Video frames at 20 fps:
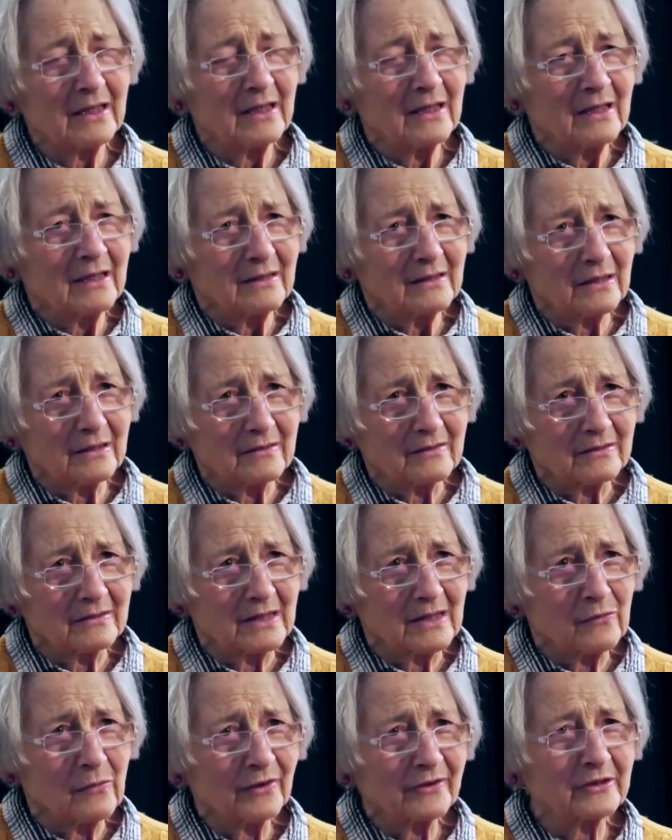they, they
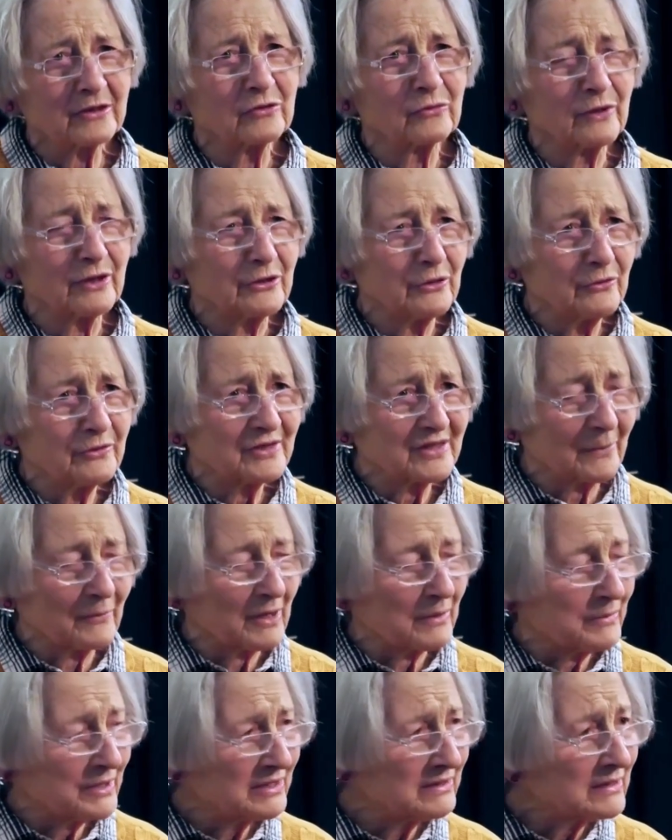wanted to reduce some of the
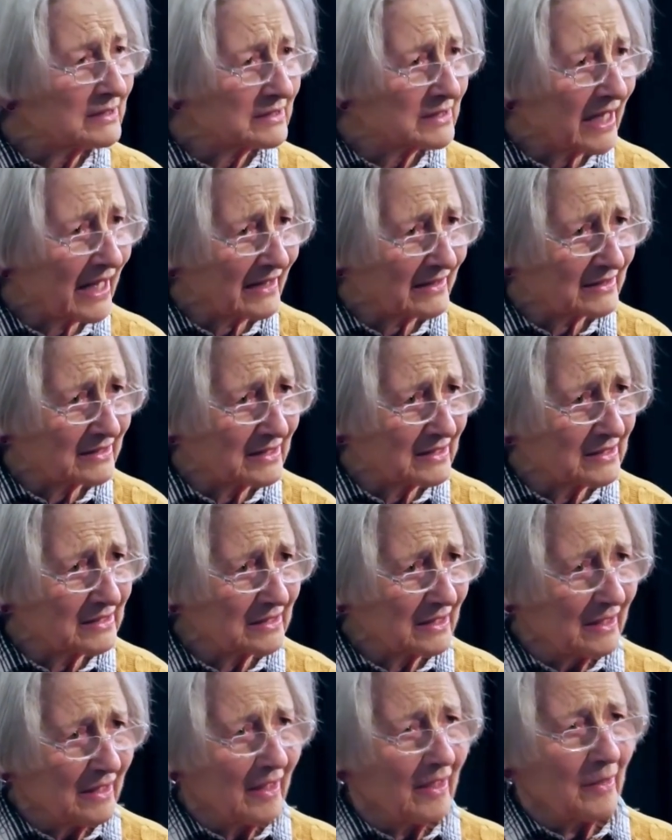business taxes,
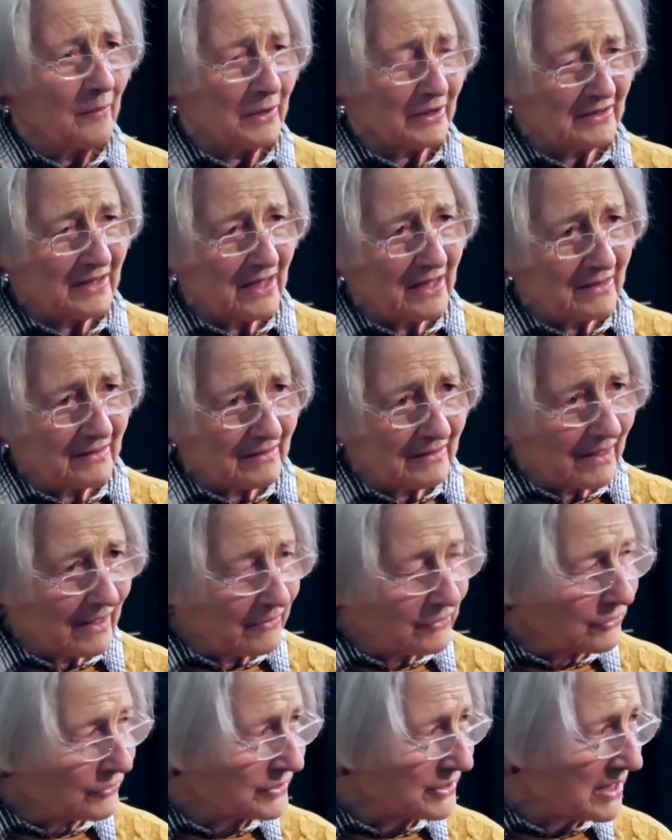but then now
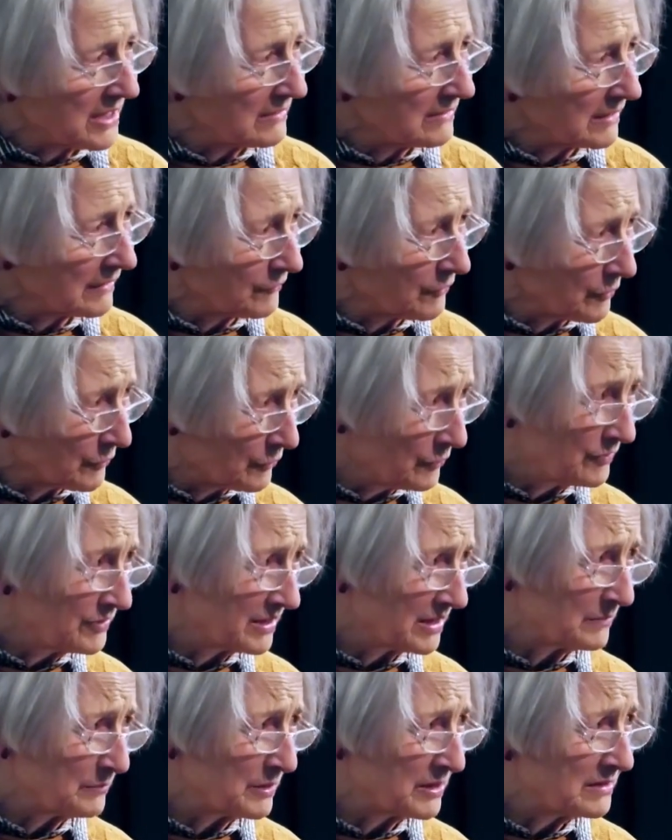you're seeing that if you reduce
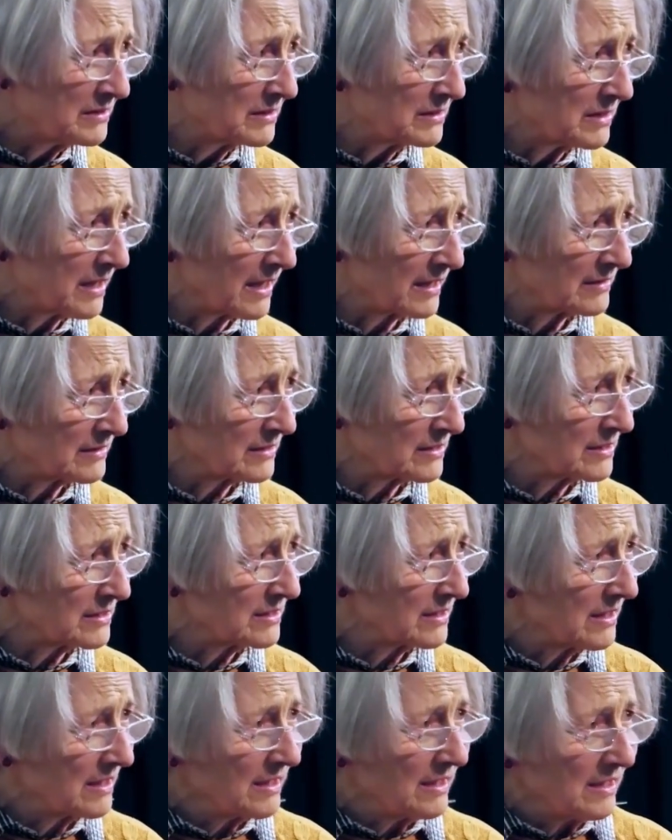these business taxes,
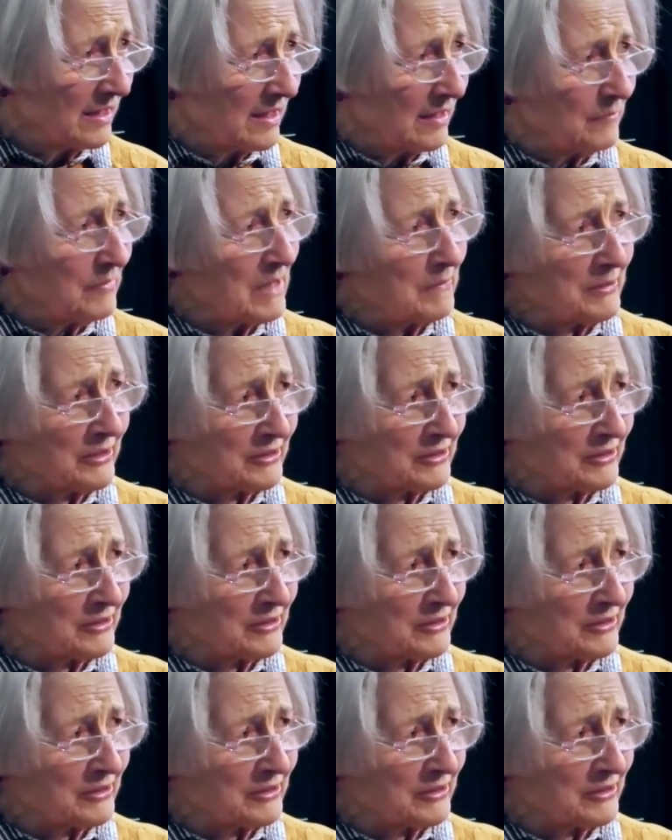maybe it's